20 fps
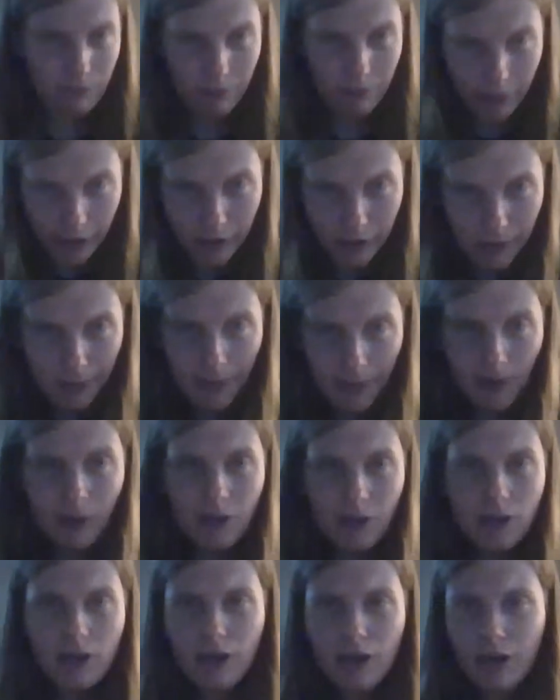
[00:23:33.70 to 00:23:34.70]
right?
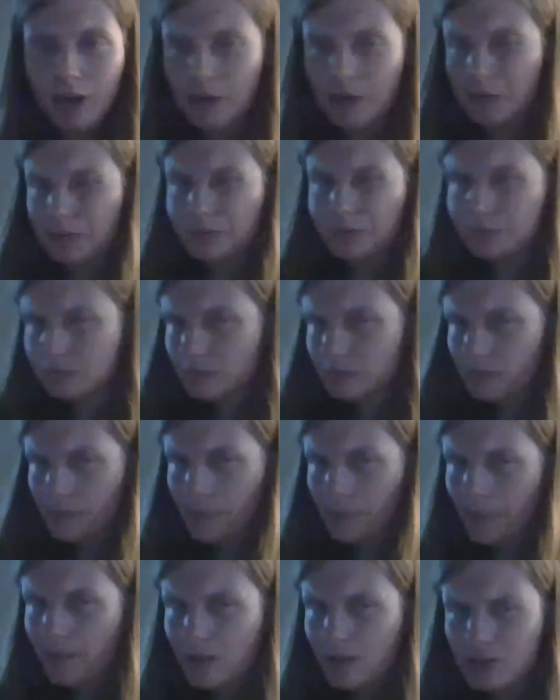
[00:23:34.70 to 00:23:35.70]

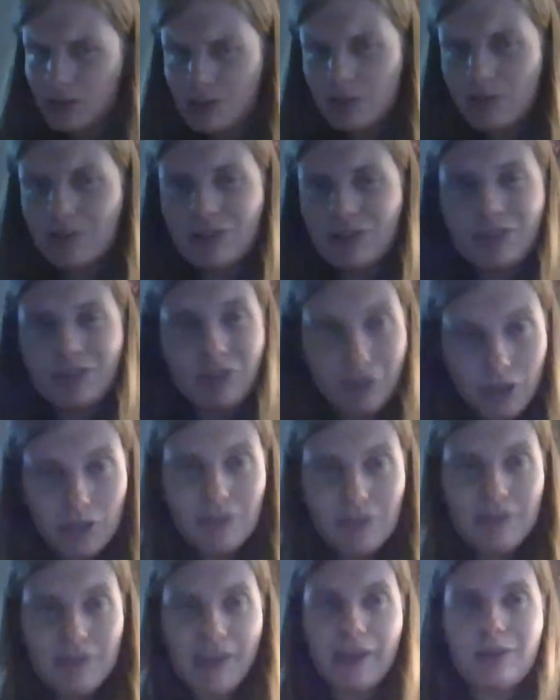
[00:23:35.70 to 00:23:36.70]
So it's good
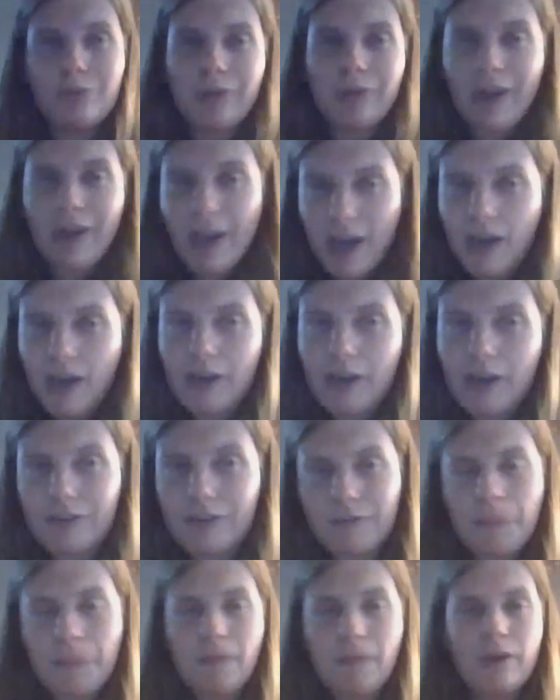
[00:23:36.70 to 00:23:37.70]
that you have
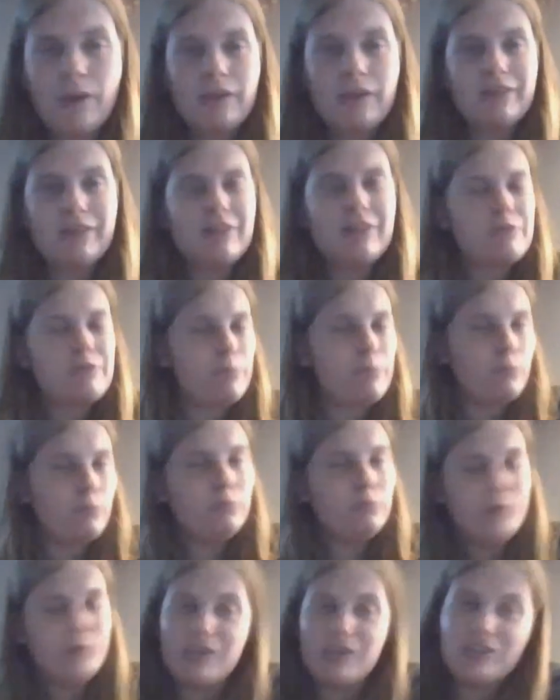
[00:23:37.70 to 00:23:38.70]
these
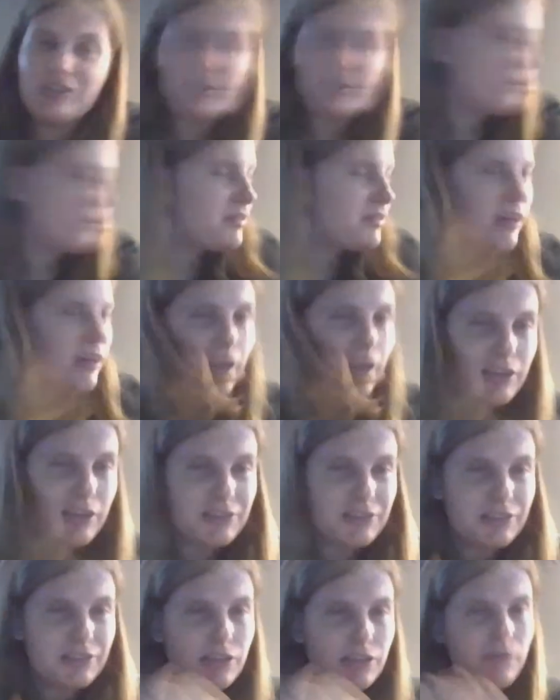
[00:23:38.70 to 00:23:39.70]
weedy things.
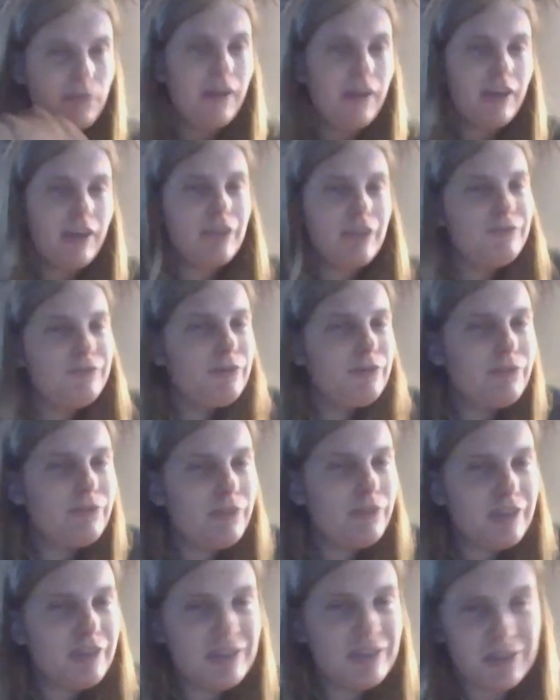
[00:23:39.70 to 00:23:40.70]
If you
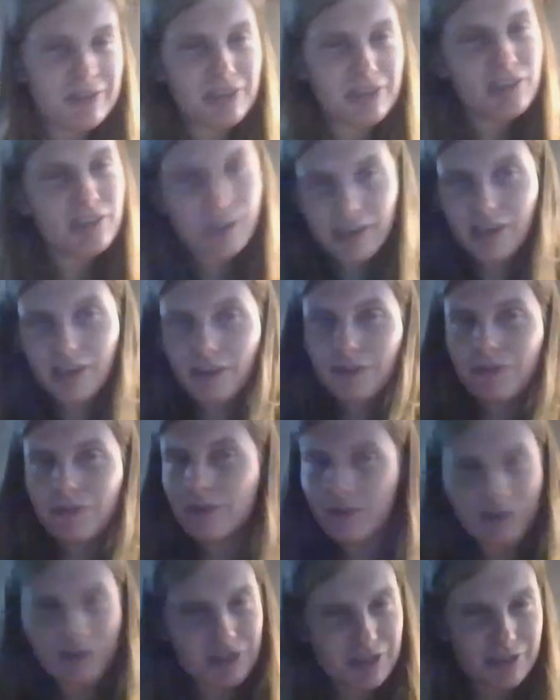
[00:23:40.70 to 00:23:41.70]
see like a
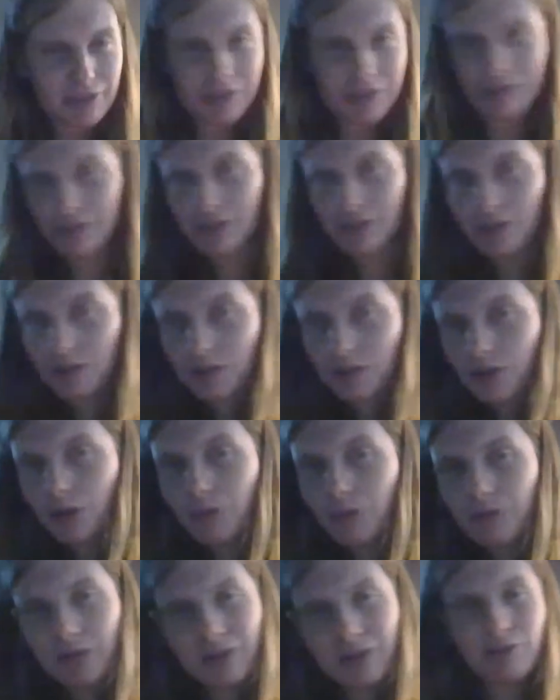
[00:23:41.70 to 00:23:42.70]
first year
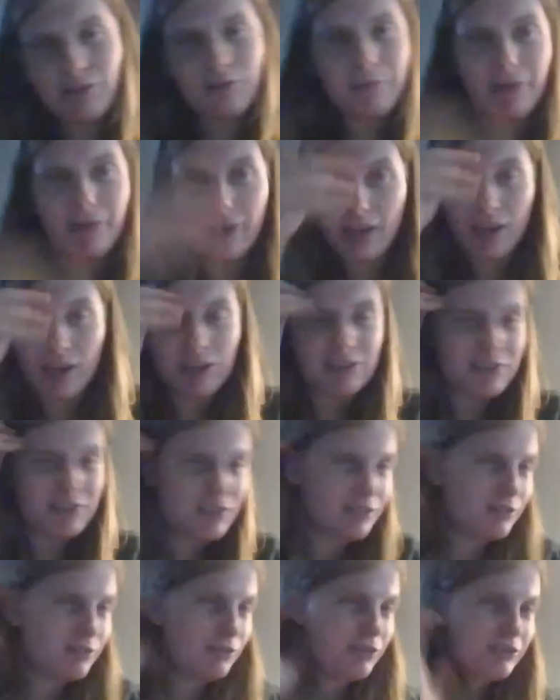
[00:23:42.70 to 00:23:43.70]
Oenithera biennis,
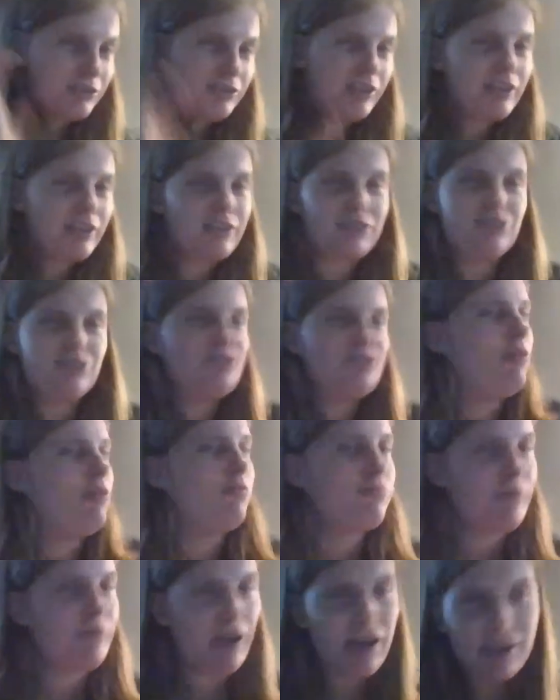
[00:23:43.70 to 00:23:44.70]
it looks like just a
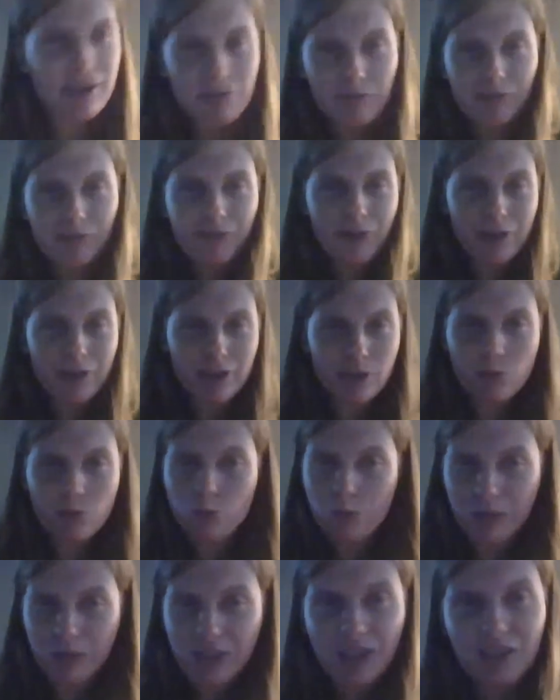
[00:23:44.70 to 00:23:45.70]
random
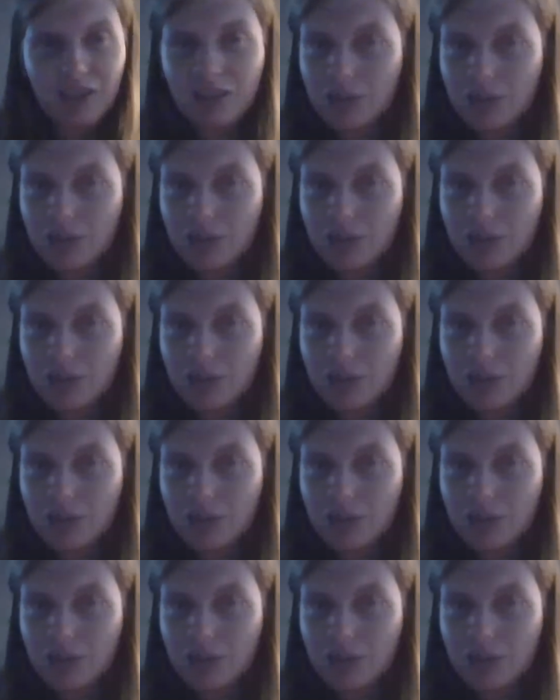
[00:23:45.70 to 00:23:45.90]
fucking weed